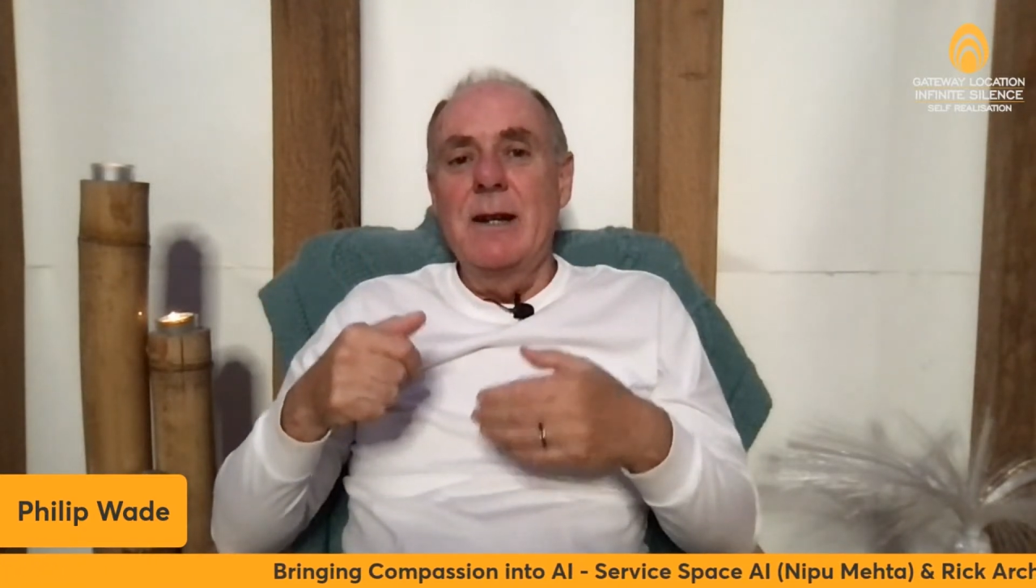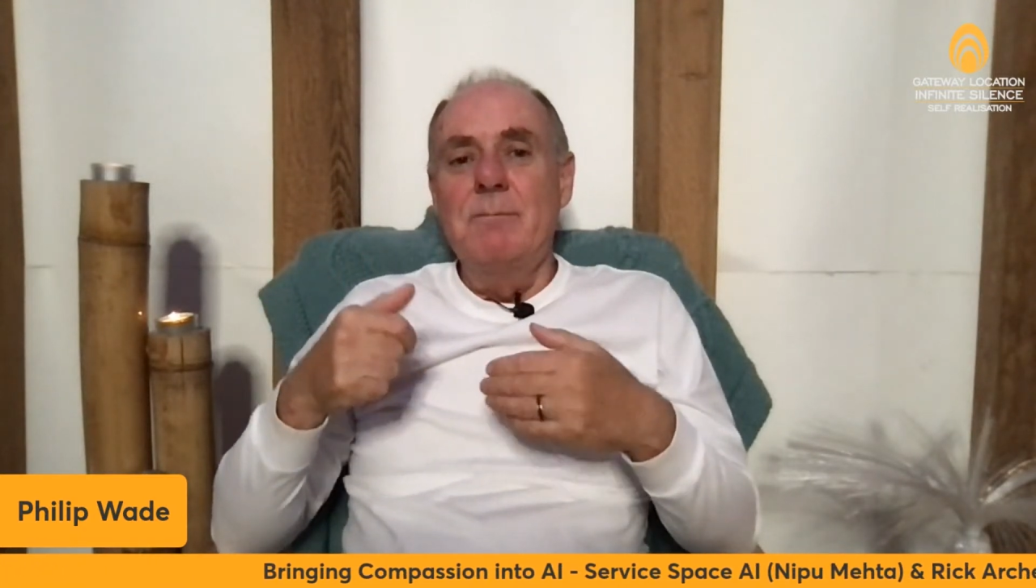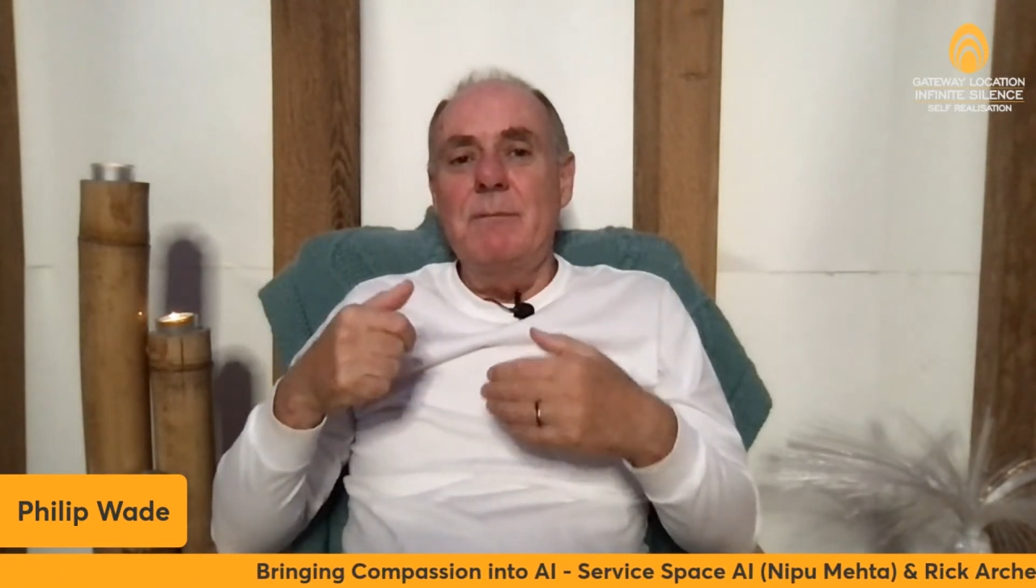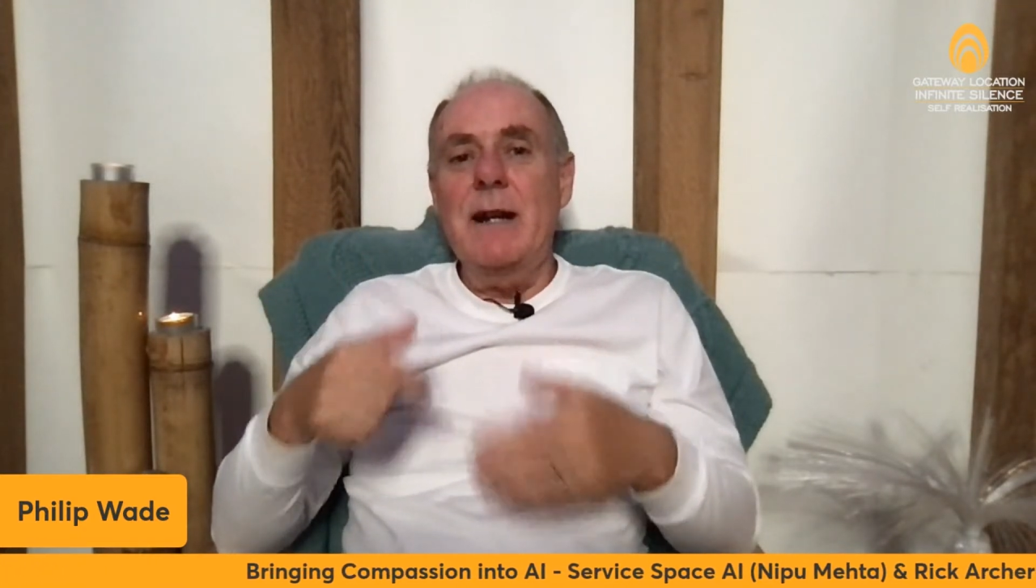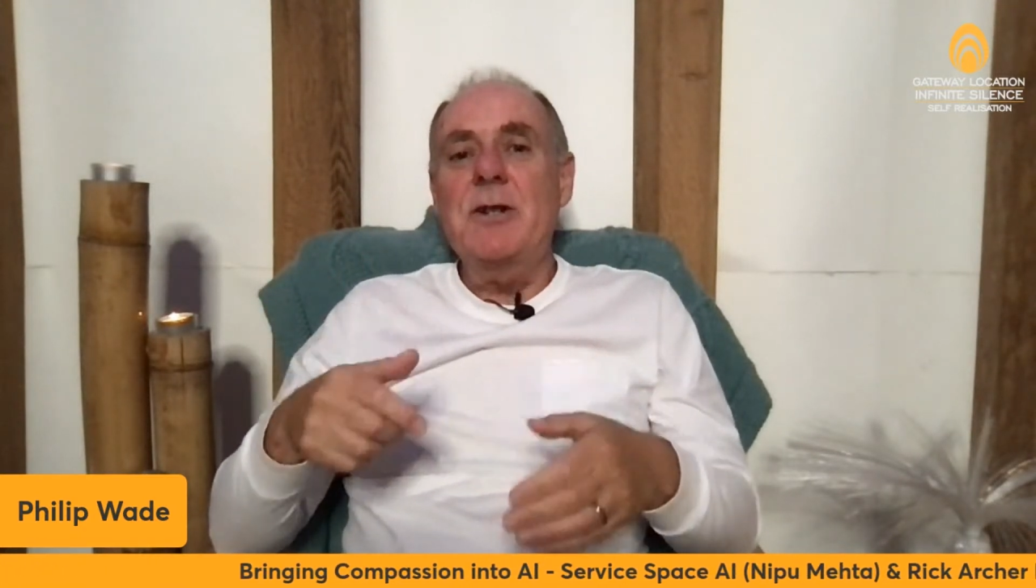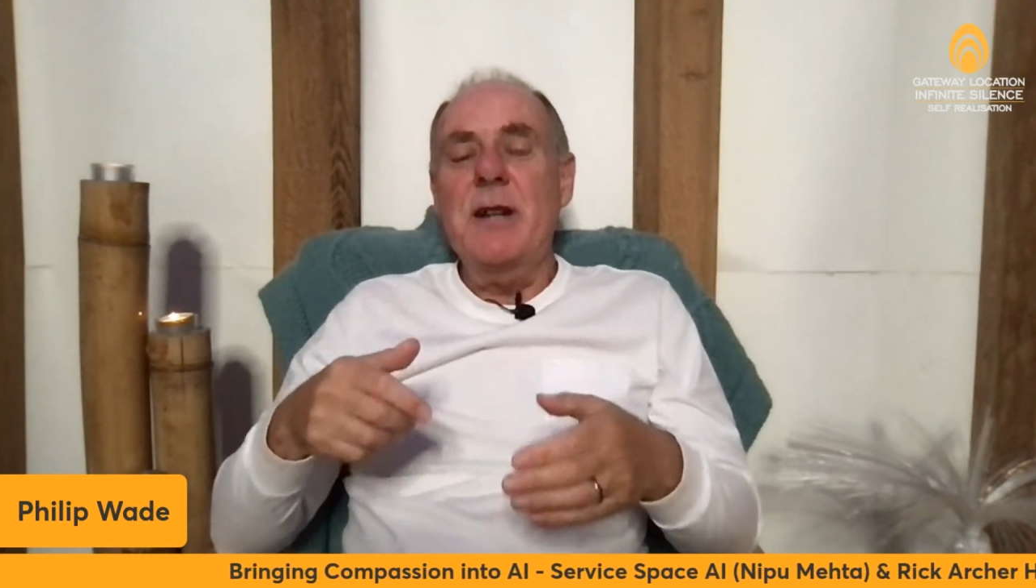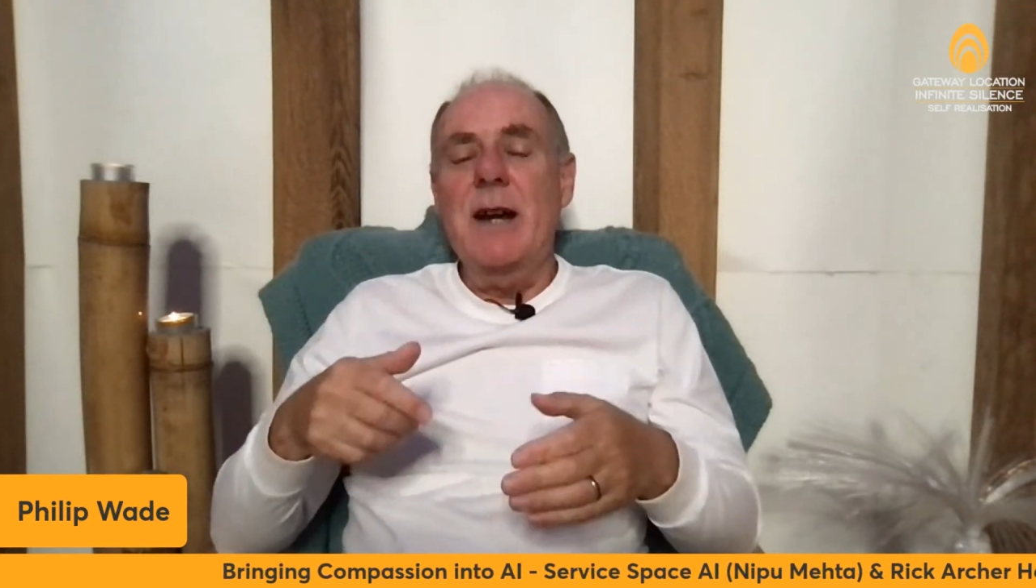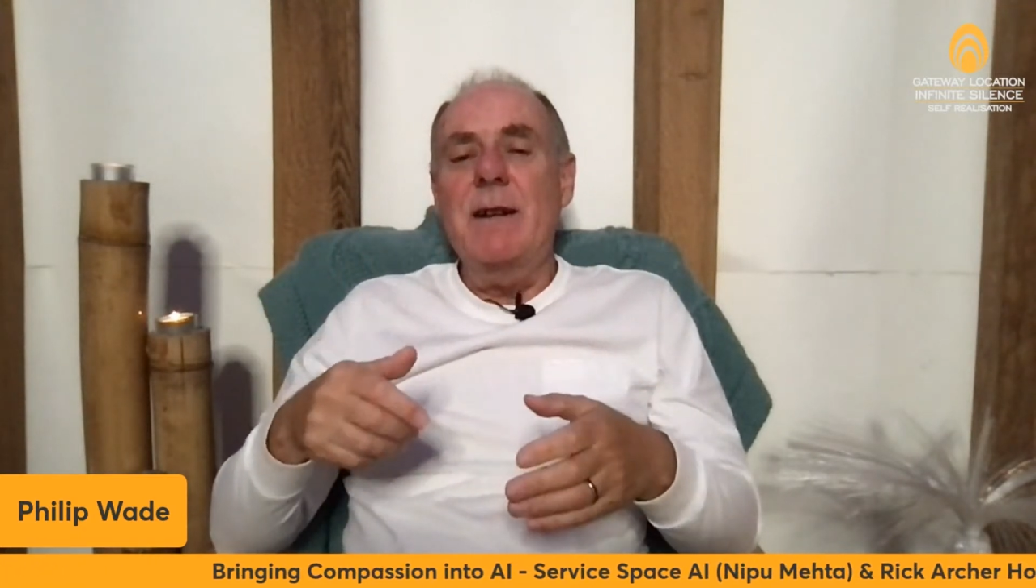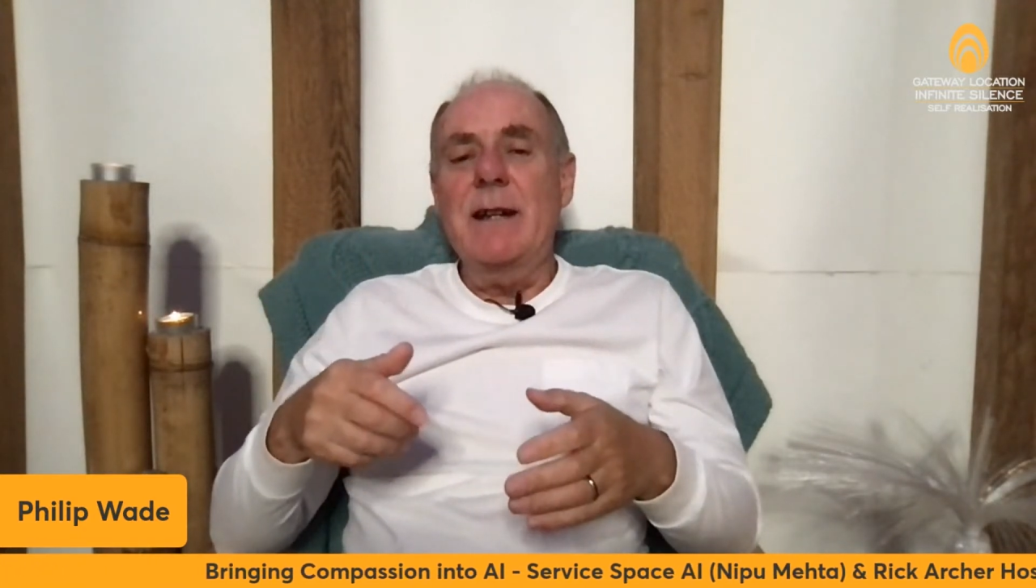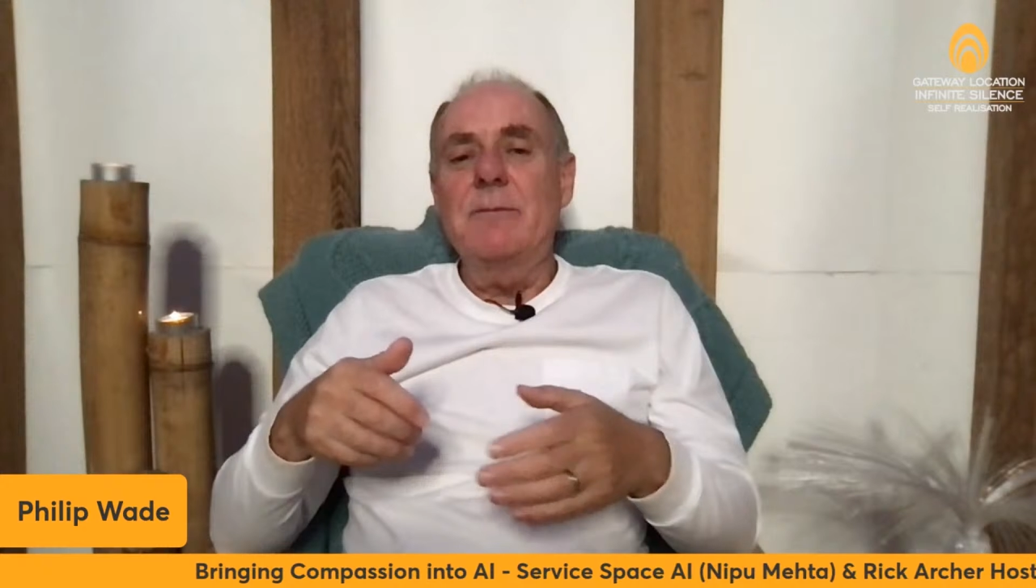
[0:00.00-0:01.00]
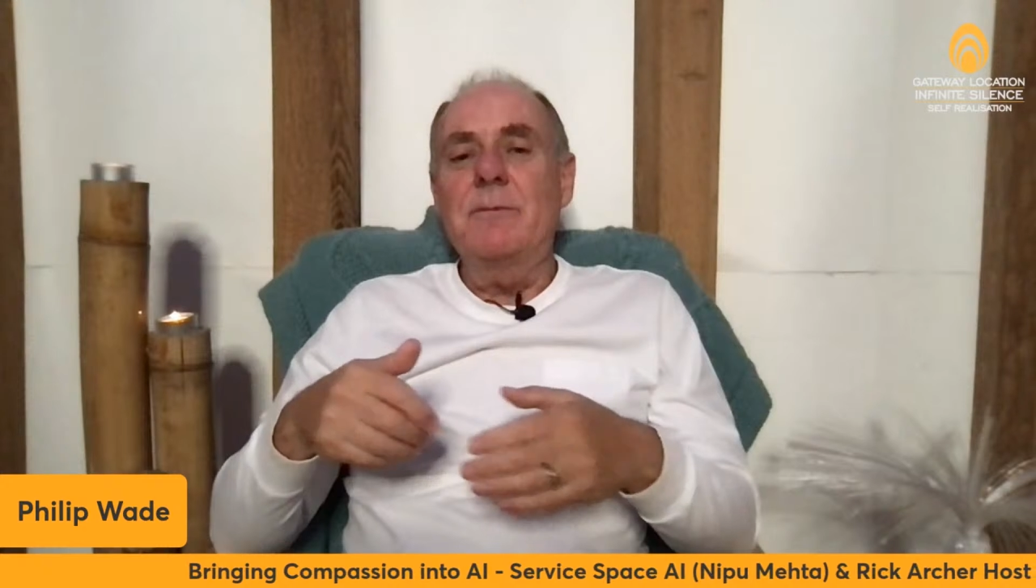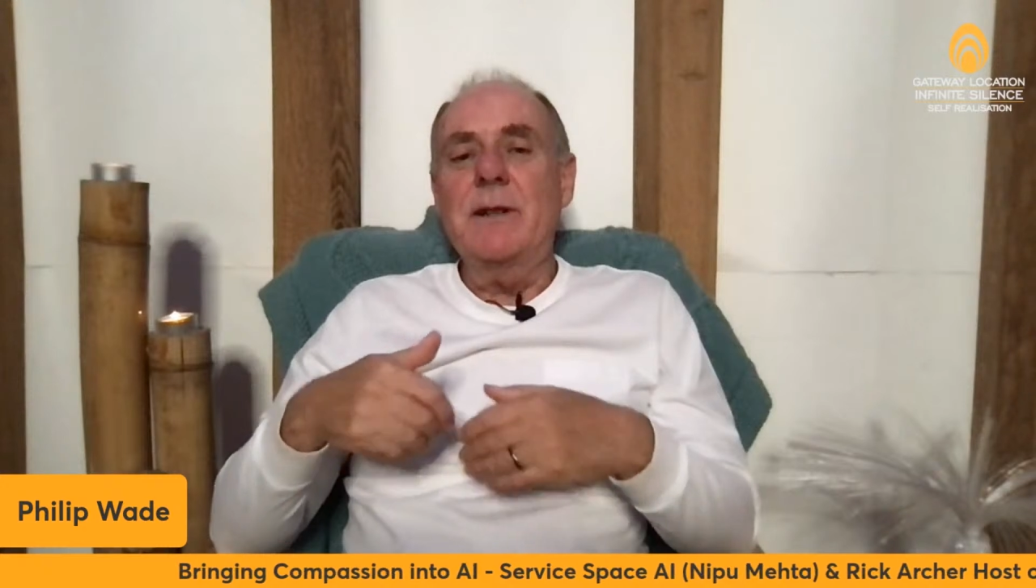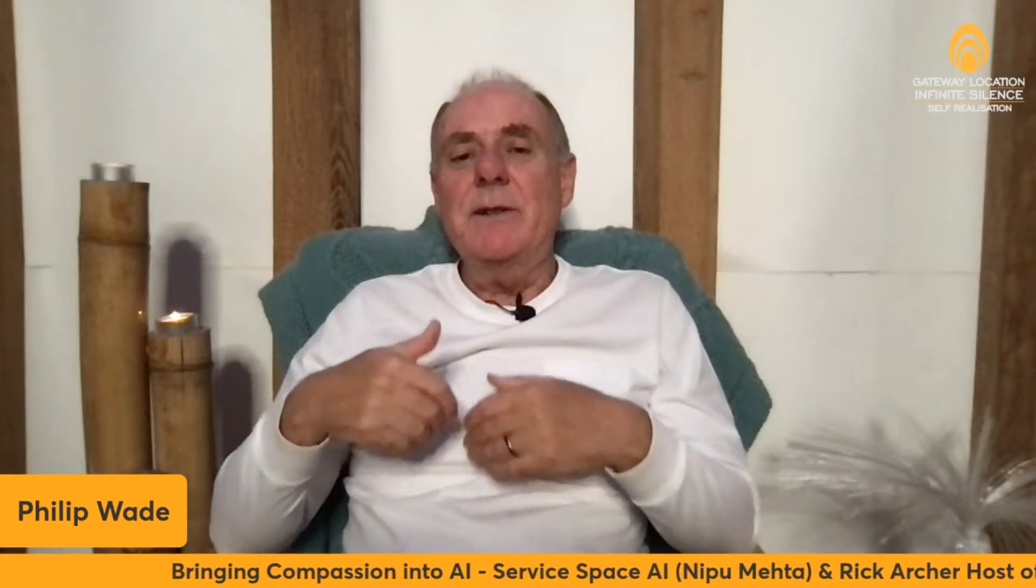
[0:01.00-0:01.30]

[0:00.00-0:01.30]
my sharing. And what